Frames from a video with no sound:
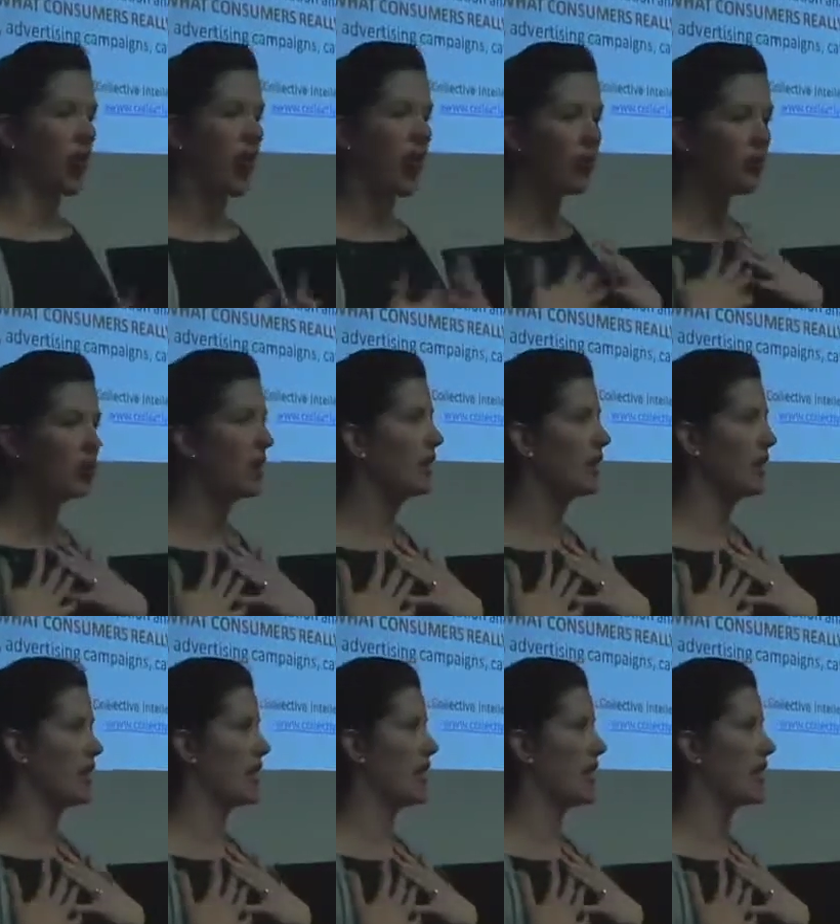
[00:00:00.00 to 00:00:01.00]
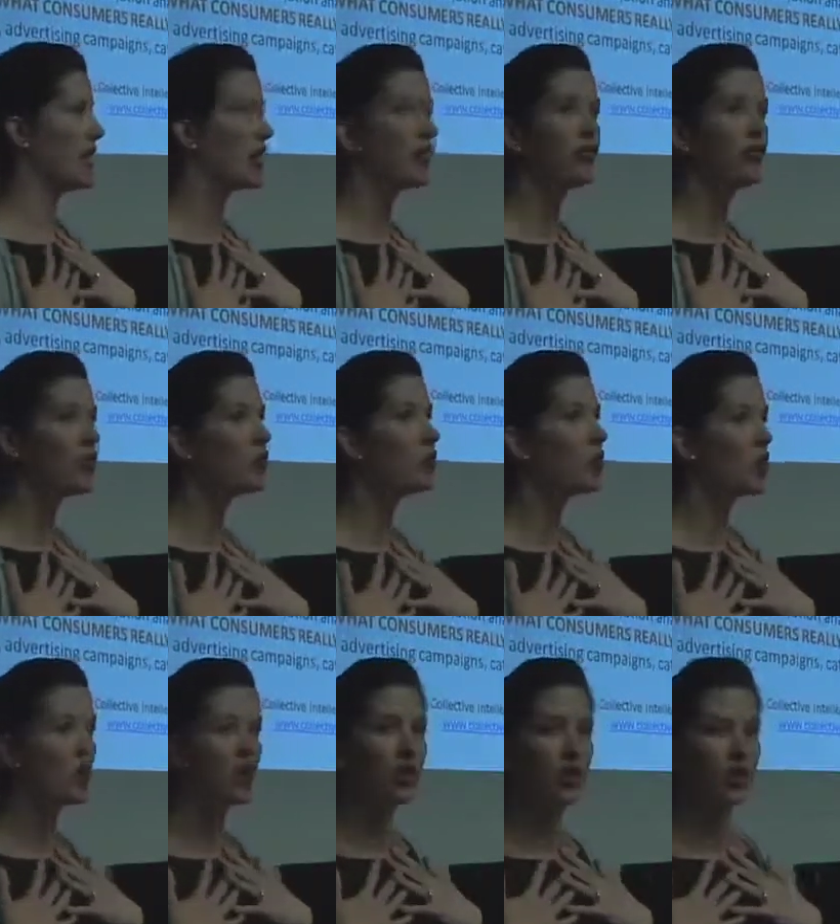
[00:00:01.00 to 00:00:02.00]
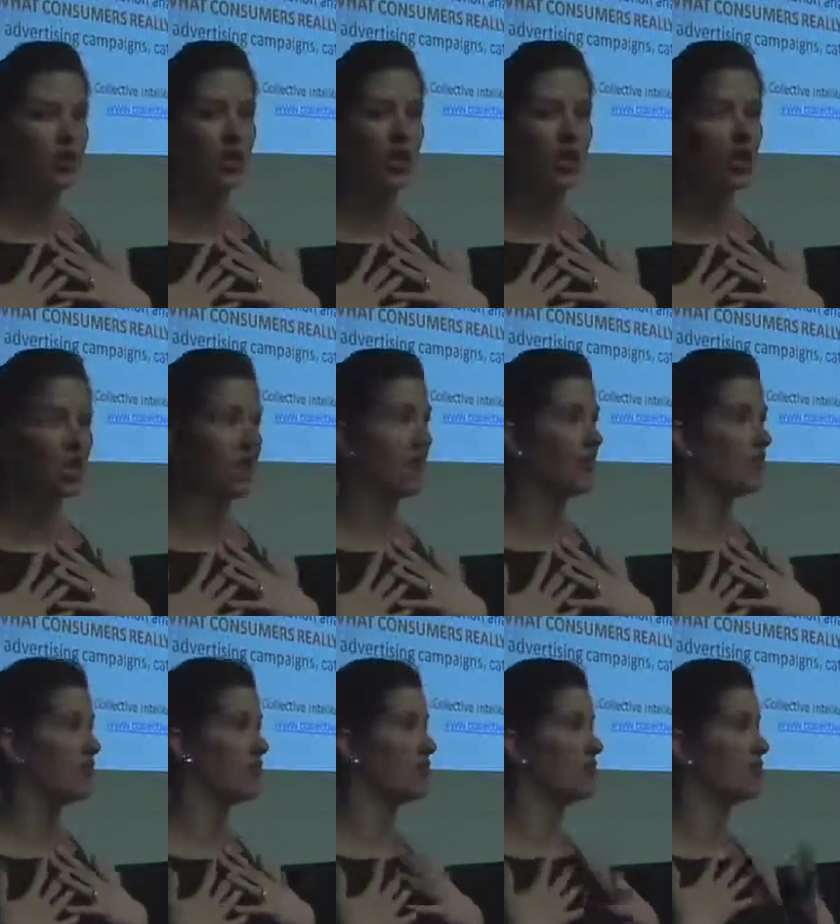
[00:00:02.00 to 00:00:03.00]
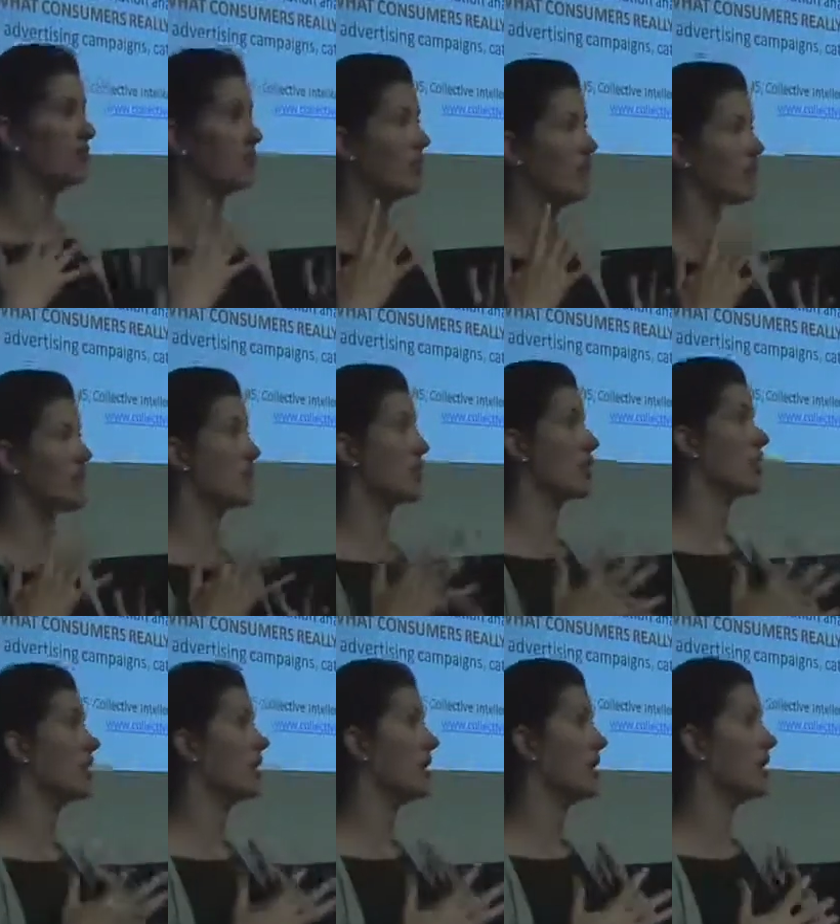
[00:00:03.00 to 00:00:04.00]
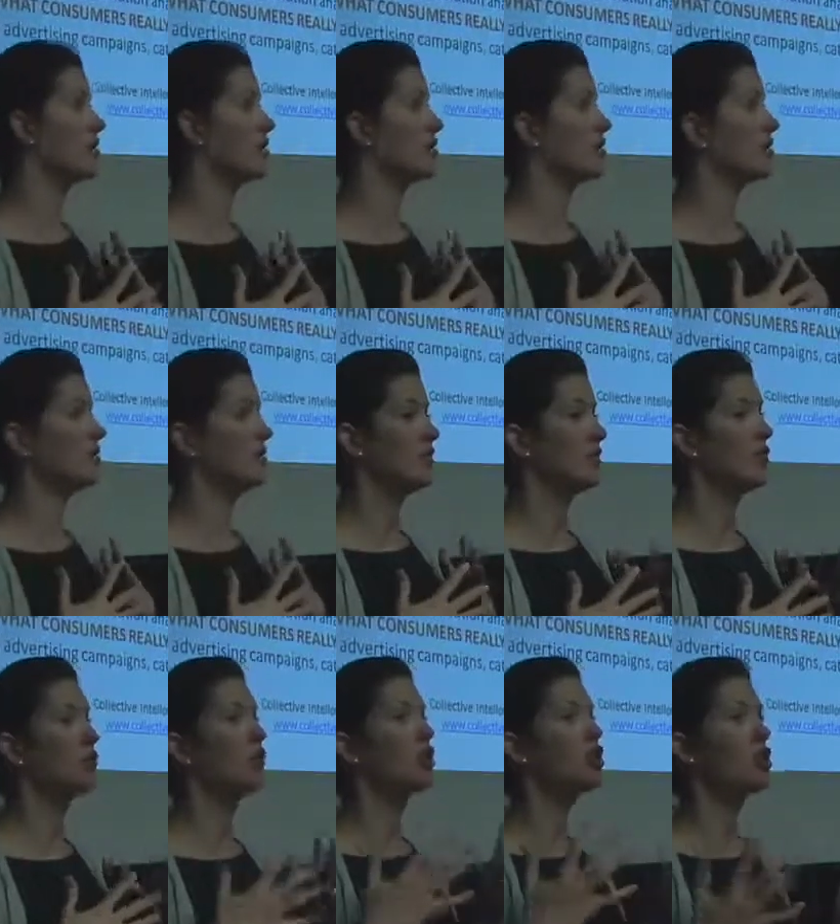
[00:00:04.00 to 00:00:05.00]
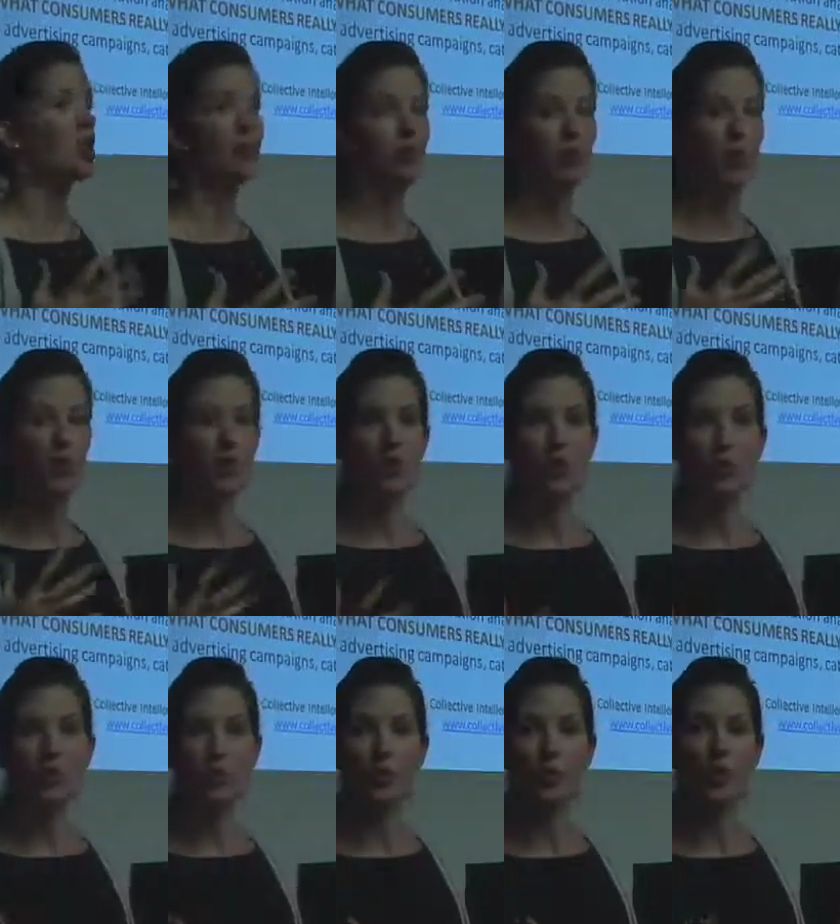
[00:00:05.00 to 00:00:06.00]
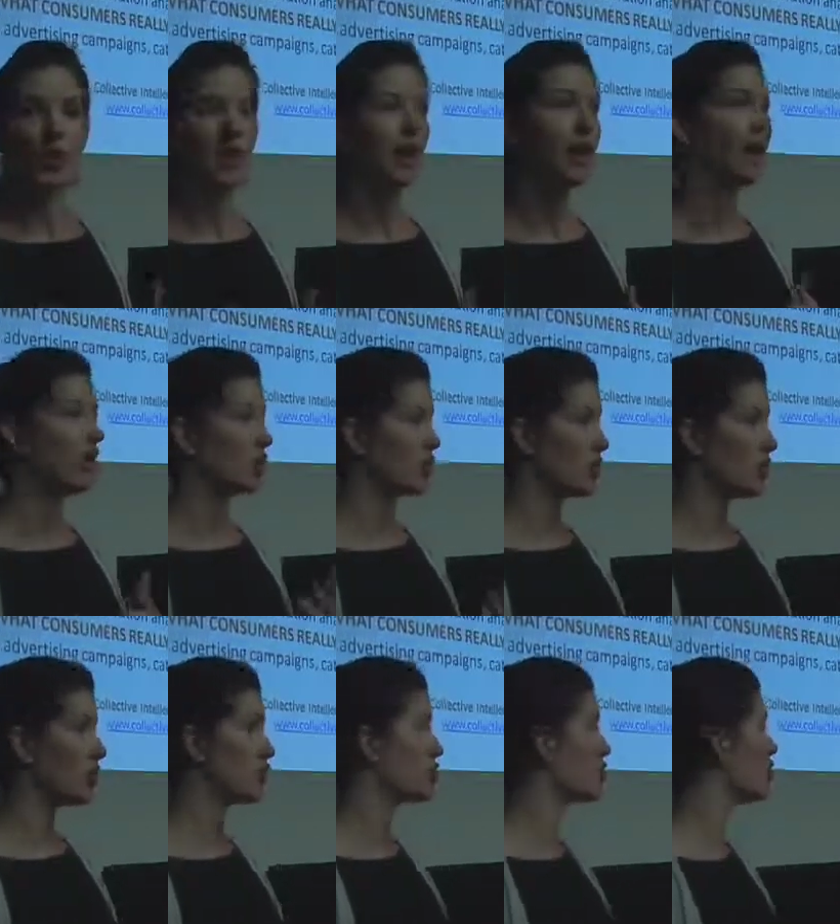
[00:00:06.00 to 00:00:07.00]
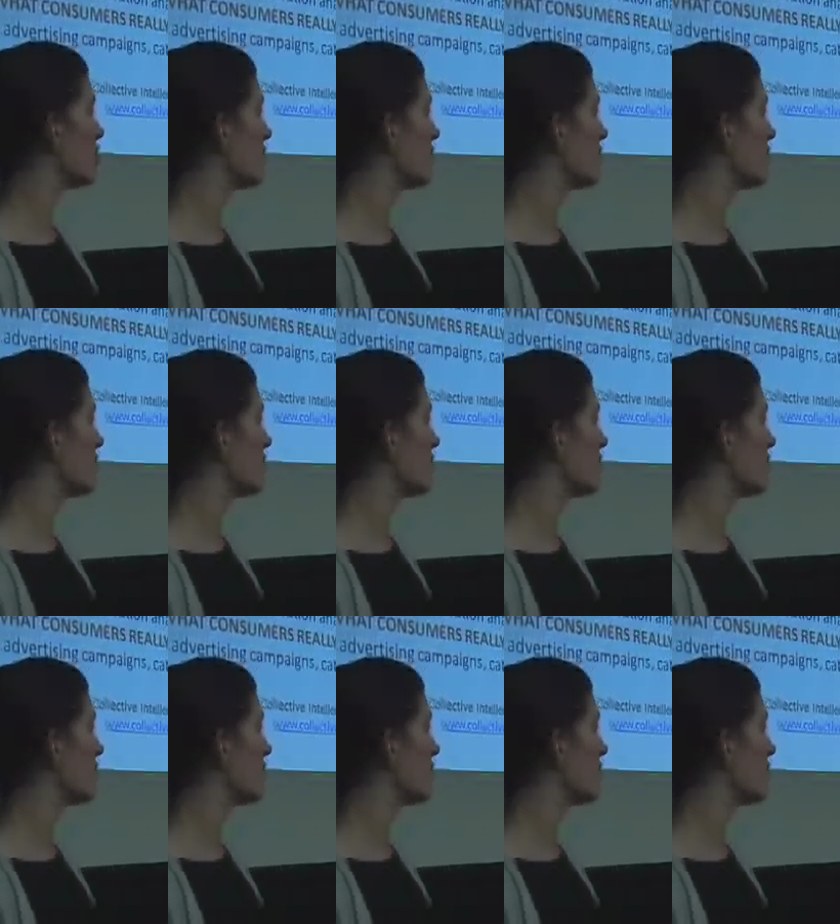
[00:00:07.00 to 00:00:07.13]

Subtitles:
our belief is that in a few more years, we're not going to even necessarily differentiate between social media and traditional